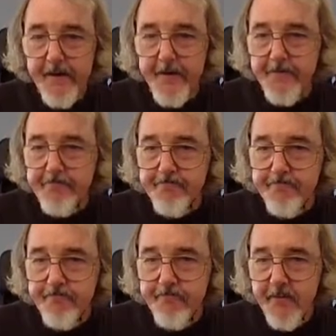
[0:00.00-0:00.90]

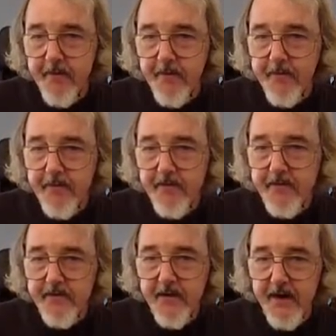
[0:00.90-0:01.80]
Um,
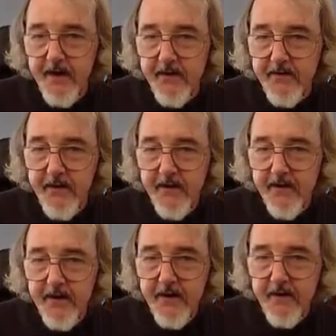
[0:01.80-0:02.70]
does this guy do
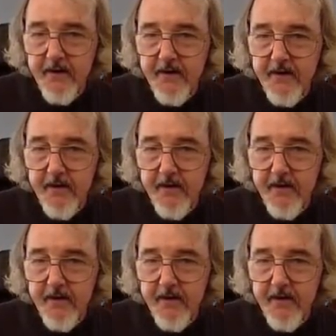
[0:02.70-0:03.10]
anything?